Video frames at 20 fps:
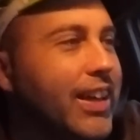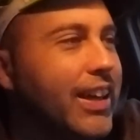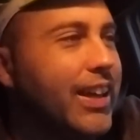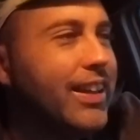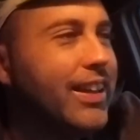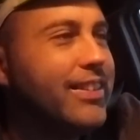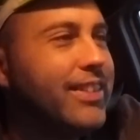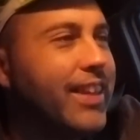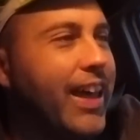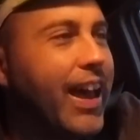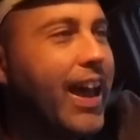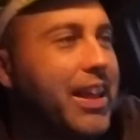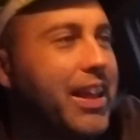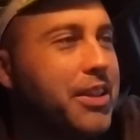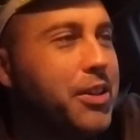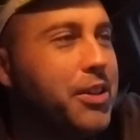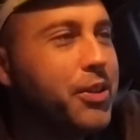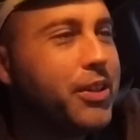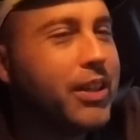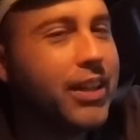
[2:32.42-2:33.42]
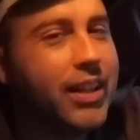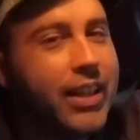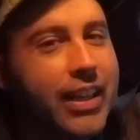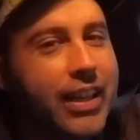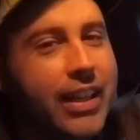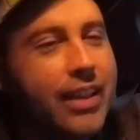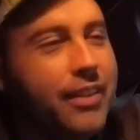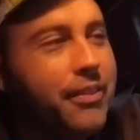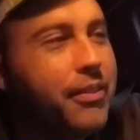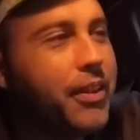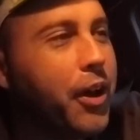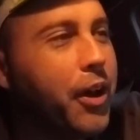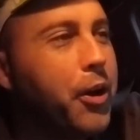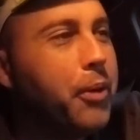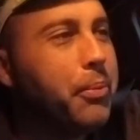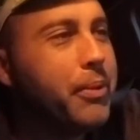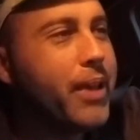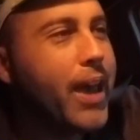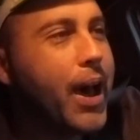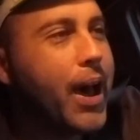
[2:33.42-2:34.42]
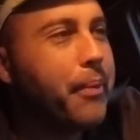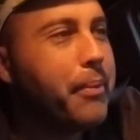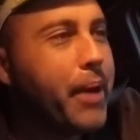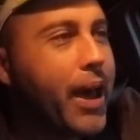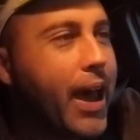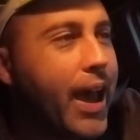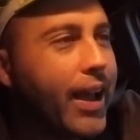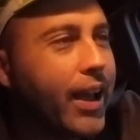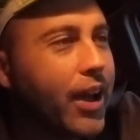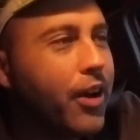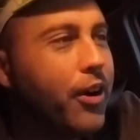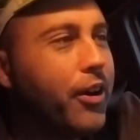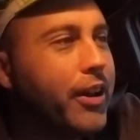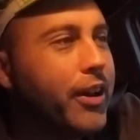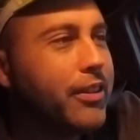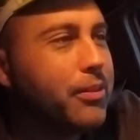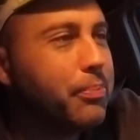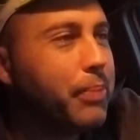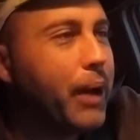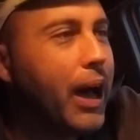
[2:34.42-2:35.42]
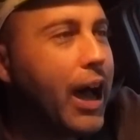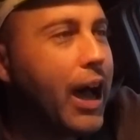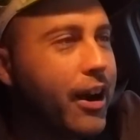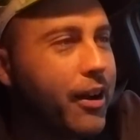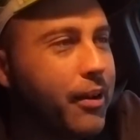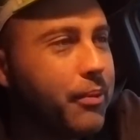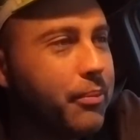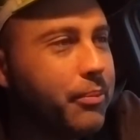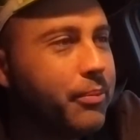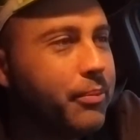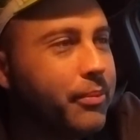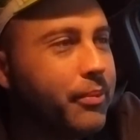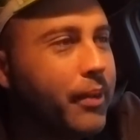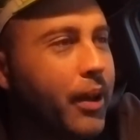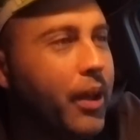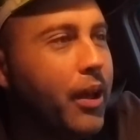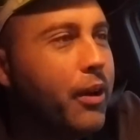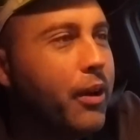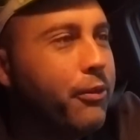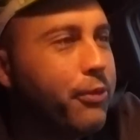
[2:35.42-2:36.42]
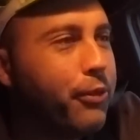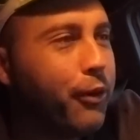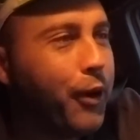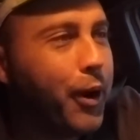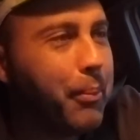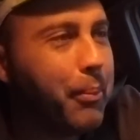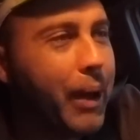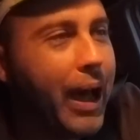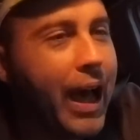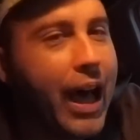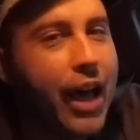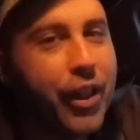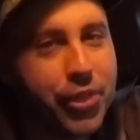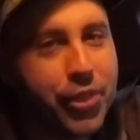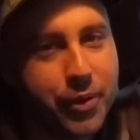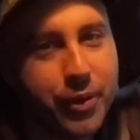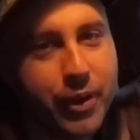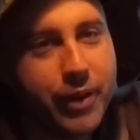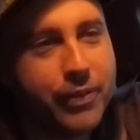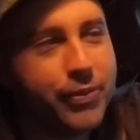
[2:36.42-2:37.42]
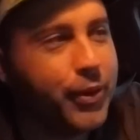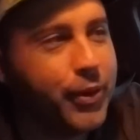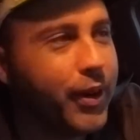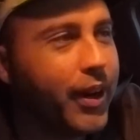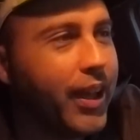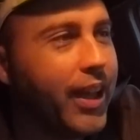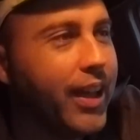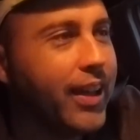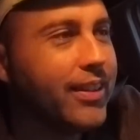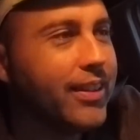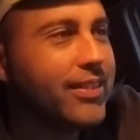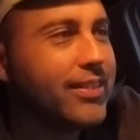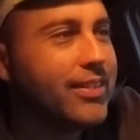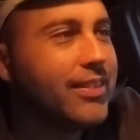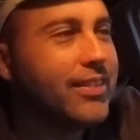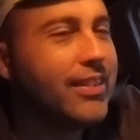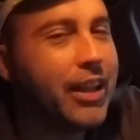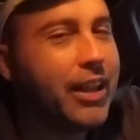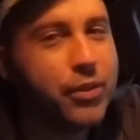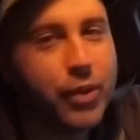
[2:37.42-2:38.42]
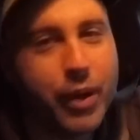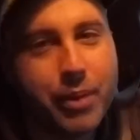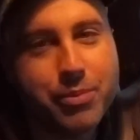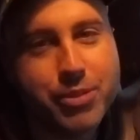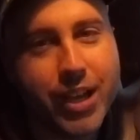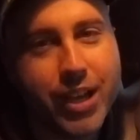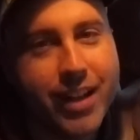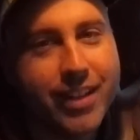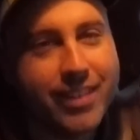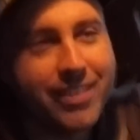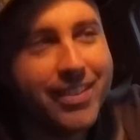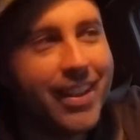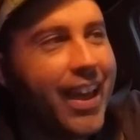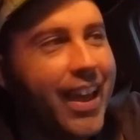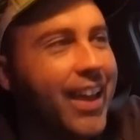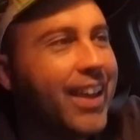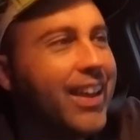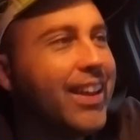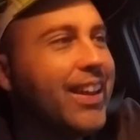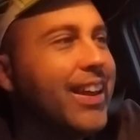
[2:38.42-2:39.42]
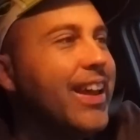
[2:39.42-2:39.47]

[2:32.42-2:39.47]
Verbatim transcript: is that you can leave the Hobie Outback on its bottom for about three or four days. That's what I'm trying to say.